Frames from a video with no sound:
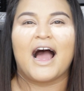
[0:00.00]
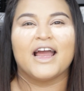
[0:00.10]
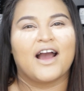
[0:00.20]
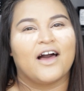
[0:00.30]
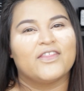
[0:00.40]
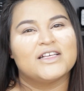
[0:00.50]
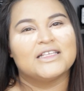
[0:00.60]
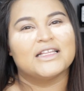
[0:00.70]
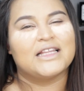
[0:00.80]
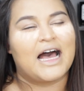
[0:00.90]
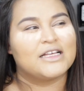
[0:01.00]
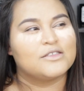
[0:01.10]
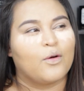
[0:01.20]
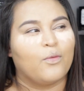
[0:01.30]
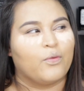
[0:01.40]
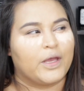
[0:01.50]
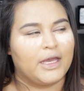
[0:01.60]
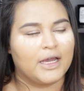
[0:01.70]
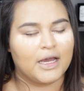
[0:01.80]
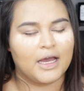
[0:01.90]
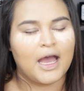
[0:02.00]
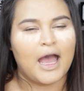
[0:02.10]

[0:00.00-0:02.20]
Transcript: I got this last week.